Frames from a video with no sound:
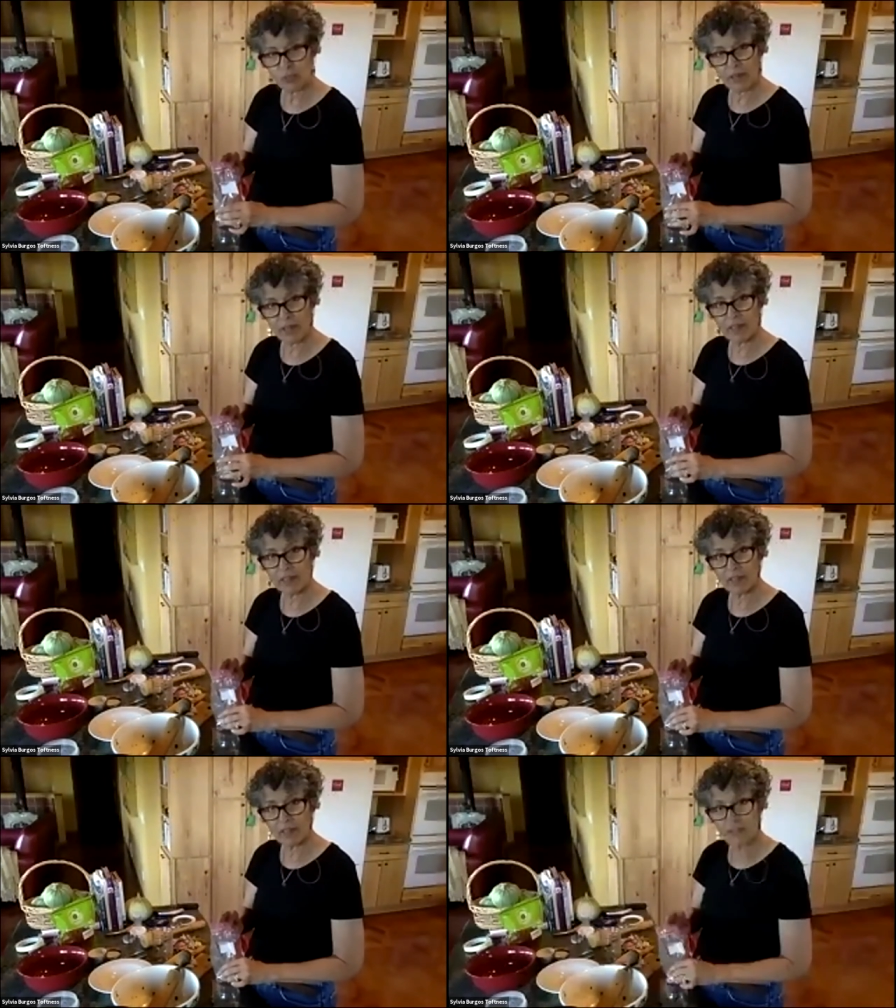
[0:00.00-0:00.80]
bag
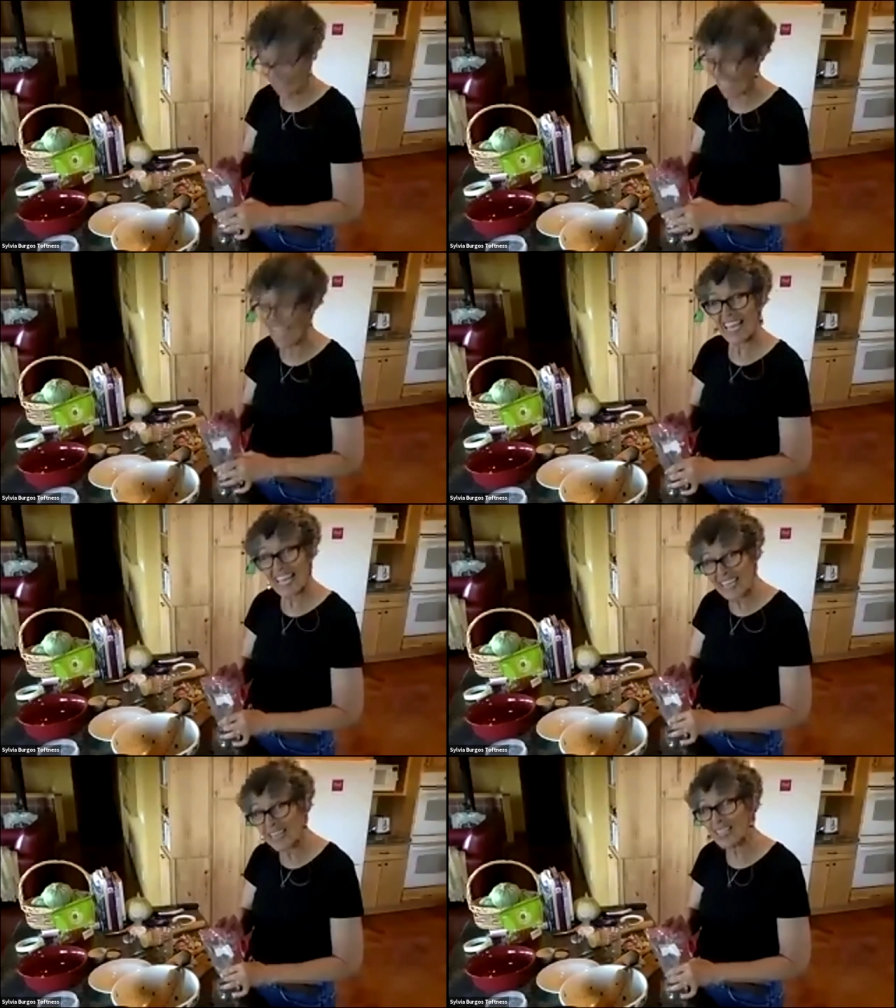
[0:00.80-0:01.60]

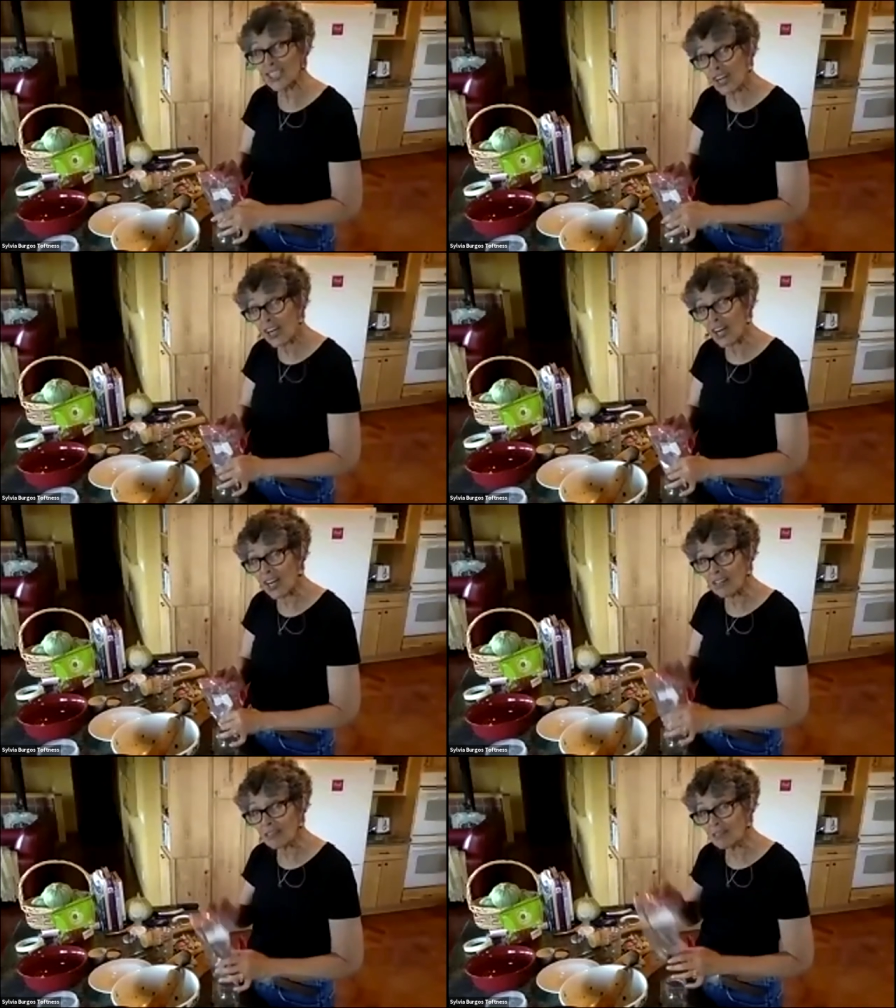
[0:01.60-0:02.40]
in the
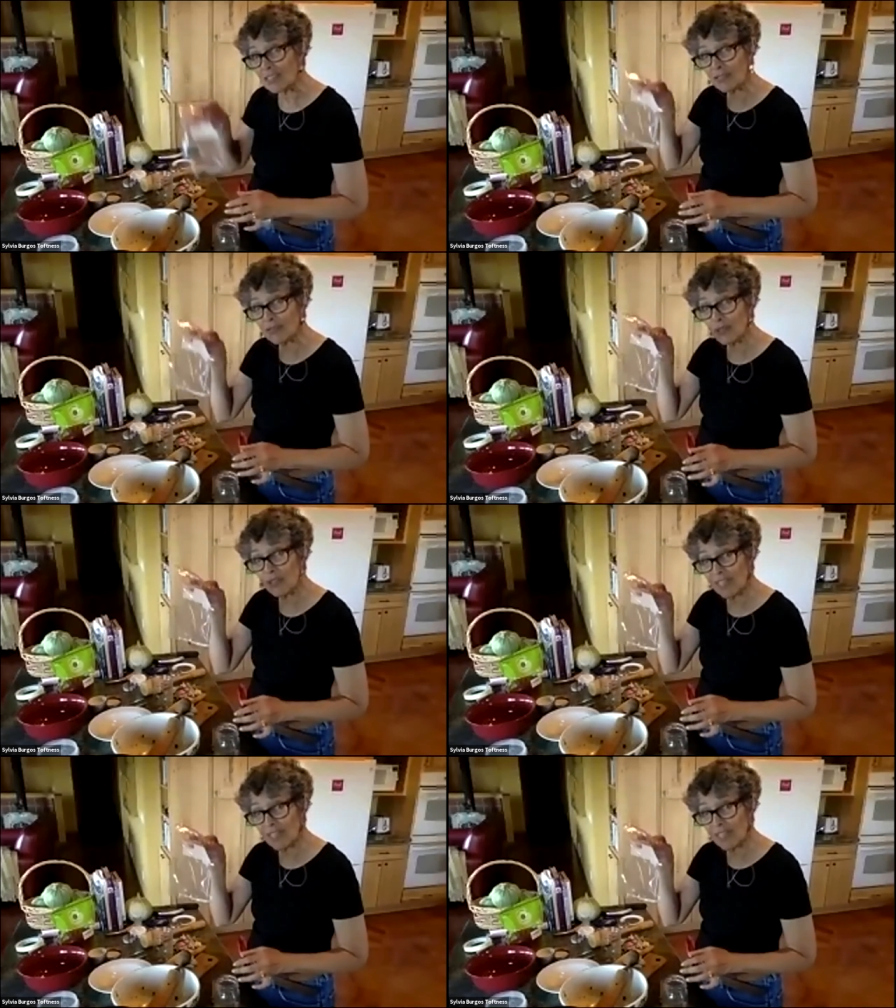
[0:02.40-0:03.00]
jar, not full of